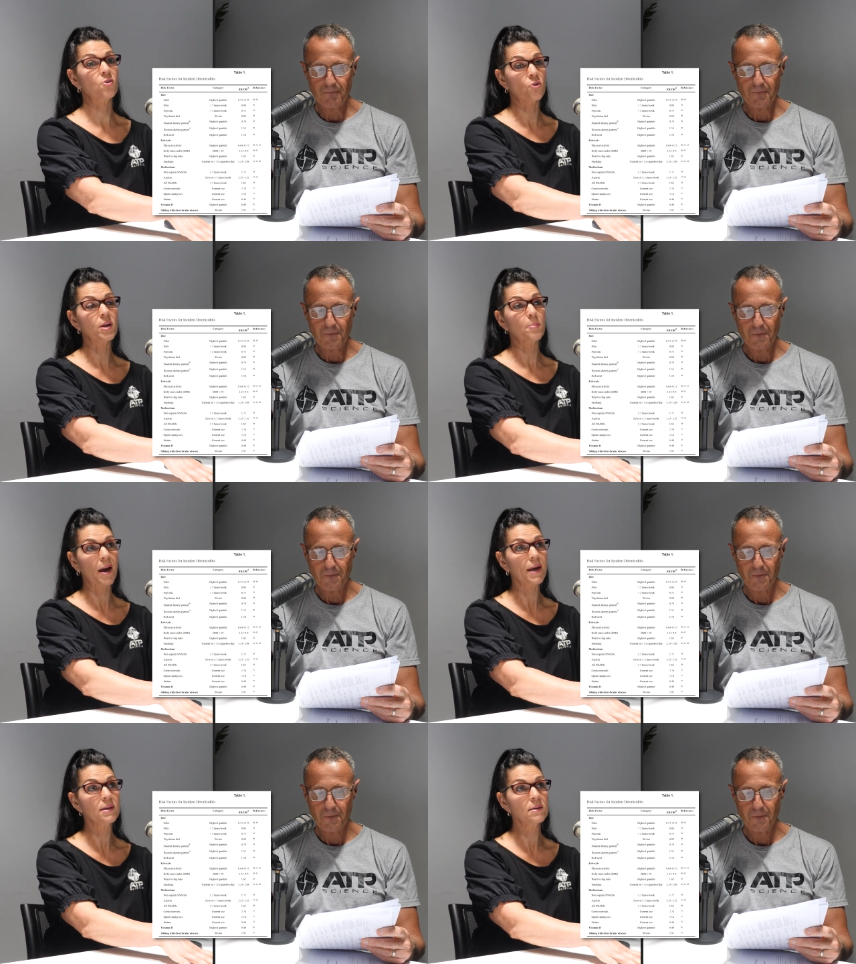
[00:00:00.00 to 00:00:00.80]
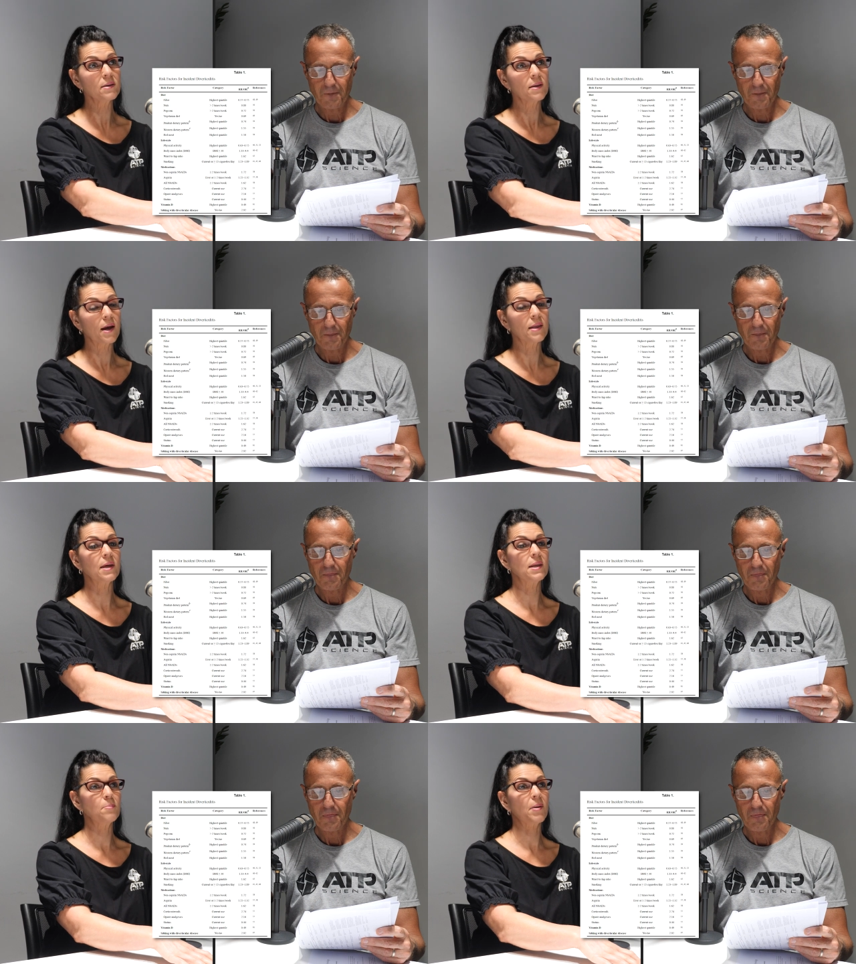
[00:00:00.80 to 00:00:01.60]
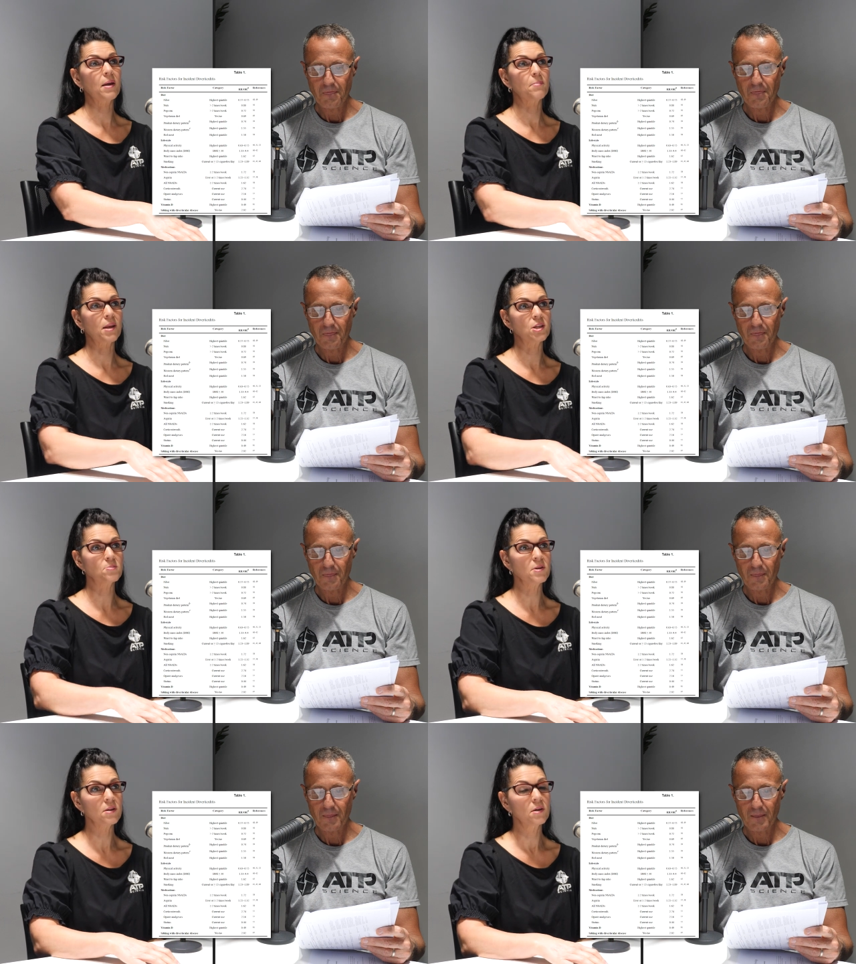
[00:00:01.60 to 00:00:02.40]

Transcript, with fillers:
Speaker 1: and chronic pain, and they need pain management.